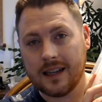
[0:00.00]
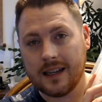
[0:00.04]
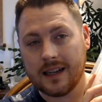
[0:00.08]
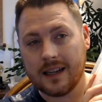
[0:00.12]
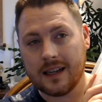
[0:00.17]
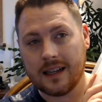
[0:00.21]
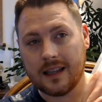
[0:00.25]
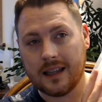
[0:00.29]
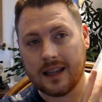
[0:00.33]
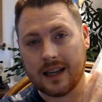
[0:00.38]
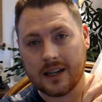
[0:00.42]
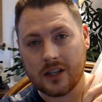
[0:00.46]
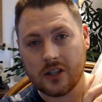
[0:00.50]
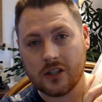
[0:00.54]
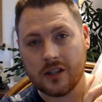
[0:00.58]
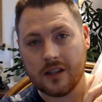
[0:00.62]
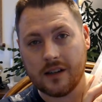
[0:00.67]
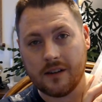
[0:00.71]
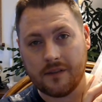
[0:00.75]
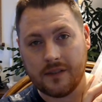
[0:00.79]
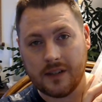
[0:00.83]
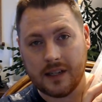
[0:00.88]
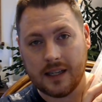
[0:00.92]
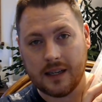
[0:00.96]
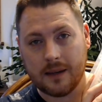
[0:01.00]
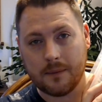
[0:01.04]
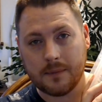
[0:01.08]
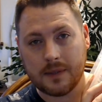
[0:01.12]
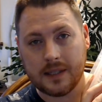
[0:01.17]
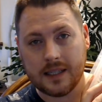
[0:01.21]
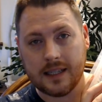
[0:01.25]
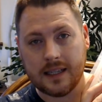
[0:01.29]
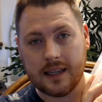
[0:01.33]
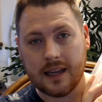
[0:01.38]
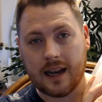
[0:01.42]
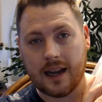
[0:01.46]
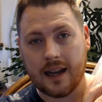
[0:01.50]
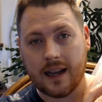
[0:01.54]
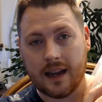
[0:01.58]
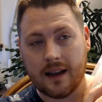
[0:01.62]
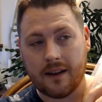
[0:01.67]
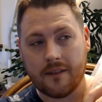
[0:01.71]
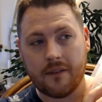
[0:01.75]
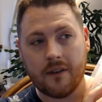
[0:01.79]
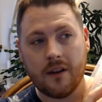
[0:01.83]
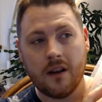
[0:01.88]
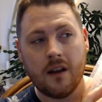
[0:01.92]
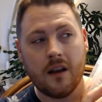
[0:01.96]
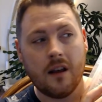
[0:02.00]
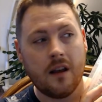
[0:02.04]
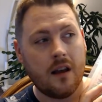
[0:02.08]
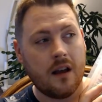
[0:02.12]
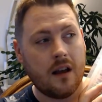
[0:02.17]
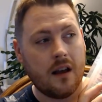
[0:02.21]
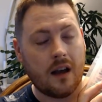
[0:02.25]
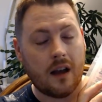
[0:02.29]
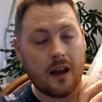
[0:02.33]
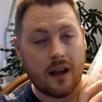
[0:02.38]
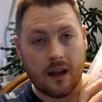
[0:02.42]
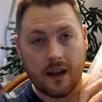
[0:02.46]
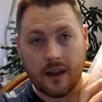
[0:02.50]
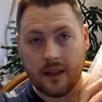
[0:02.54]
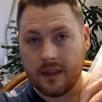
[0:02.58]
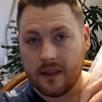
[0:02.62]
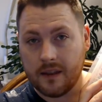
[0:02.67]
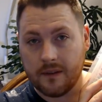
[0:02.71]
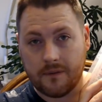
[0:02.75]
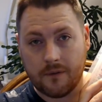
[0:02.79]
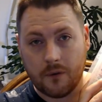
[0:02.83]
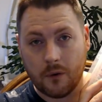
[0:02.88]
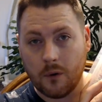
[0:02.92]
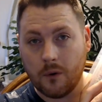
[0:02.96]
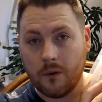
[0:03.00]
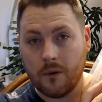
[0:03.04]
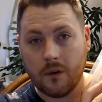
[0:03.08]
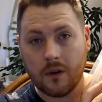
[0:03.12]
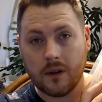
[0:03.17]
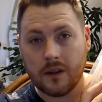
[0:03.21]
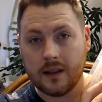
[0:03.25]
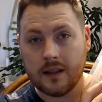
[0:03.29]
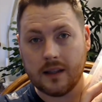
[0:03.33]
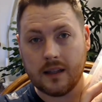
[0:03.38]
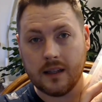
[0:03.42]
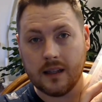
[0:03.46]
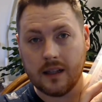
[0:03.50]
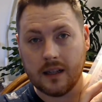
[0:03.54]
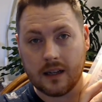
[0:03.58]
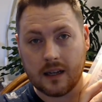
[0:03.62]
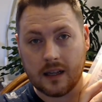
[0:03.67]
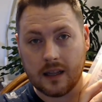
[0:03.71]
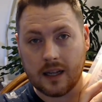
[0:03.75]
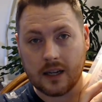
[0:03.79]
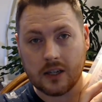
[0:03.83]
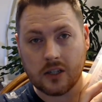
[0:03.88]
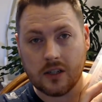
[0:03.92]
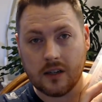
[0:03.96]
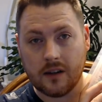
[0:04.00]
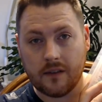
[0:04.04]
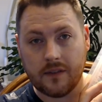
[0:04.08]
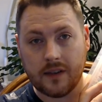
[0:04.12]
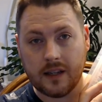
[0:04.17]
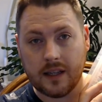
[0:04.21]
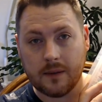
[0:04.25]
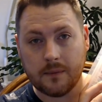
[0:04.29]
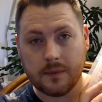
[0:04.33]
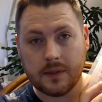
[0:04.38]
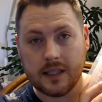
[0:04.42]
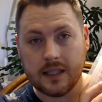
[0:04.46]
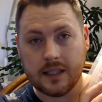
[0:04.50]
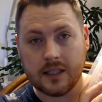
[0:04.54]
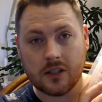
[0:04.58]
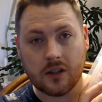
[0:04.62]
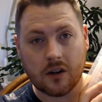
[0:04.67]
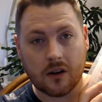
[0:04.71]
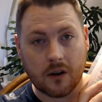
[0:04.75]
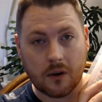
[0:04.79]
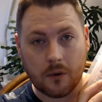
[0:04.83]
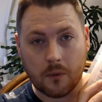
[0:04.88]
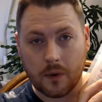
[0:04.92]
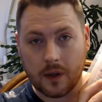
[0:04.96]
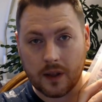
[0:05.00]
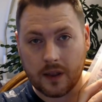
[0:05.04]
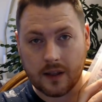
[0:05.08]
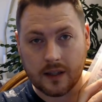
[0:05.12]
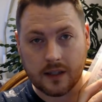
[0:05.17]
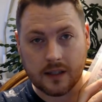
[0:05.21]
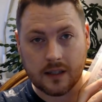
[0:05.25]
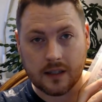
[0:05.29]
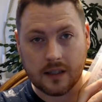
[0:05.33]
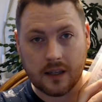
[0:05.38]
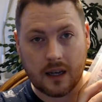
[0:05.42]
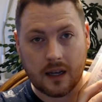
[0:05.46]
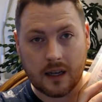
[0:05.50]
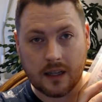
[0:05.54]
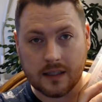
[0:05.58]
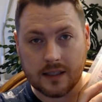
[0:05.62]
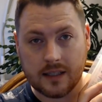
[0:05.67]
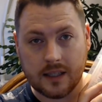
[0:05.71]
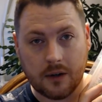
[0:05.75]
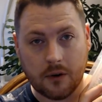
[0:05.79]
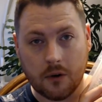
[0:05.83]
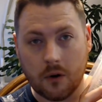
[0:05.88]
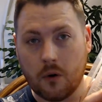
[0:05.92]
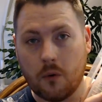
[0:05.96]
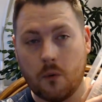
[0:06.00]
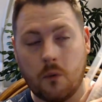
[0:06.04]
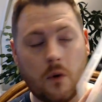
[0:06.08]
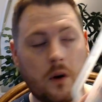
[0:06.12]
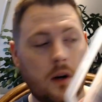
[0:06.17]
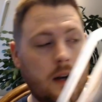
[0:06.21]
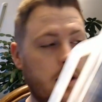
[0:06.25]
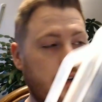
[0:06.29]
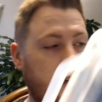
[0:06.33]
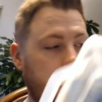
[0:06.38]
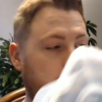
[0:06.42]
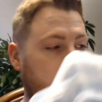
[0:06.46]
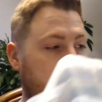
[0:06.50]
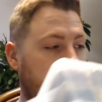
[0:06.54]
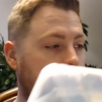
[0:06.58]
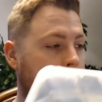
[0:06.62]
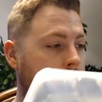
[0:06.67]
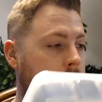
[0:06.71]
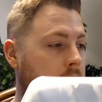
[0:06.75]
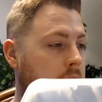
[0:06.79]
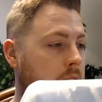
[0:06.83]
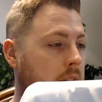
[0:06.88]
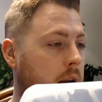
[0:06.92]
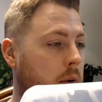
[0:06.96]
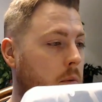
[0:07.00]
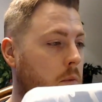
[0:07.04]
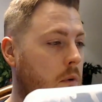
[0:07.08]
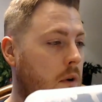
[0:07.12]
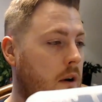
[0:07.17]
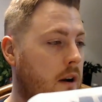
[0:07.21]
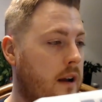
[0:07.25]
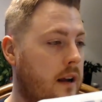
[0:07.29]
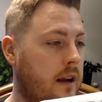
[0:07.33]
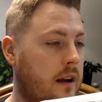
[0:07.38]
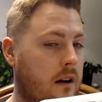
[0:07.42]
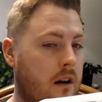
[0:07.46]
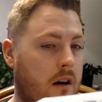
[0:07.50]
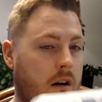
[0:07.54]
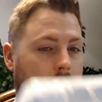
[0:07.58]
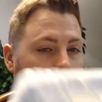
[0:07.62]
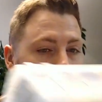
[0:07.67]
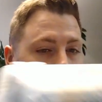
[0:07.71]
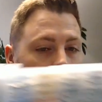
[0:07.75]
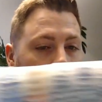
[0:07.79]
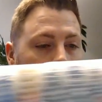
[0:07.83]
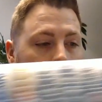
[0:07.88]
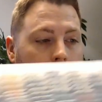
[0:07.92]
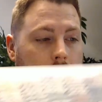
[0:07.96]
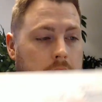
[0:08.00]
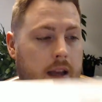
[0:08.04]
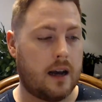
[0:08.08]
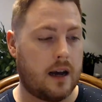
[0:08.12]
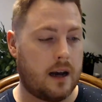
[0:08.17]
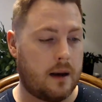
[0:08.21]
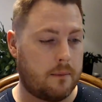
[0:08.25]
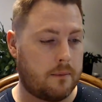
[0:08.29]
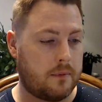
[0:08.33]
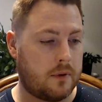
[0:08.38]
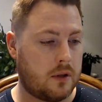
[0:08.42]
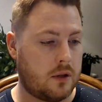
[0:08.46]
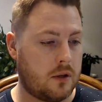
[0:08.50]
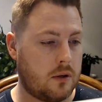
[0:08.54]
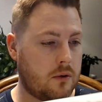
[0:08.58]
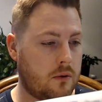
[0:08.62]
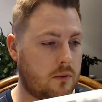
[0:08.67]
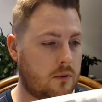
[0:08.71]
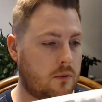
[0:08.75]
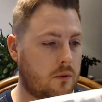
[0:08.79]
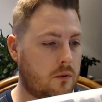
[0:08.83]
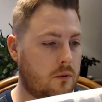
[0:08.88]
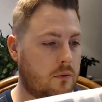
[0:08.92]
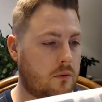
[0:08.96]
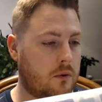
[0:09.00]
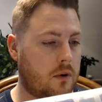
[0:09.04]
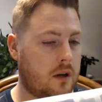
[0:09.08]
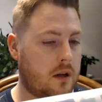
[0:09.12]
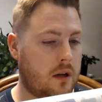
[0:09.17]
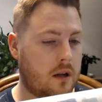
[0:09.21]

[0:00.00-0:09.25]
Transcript: collection of DMC. I have the full collection of DMC starting with 01. And working all the way up to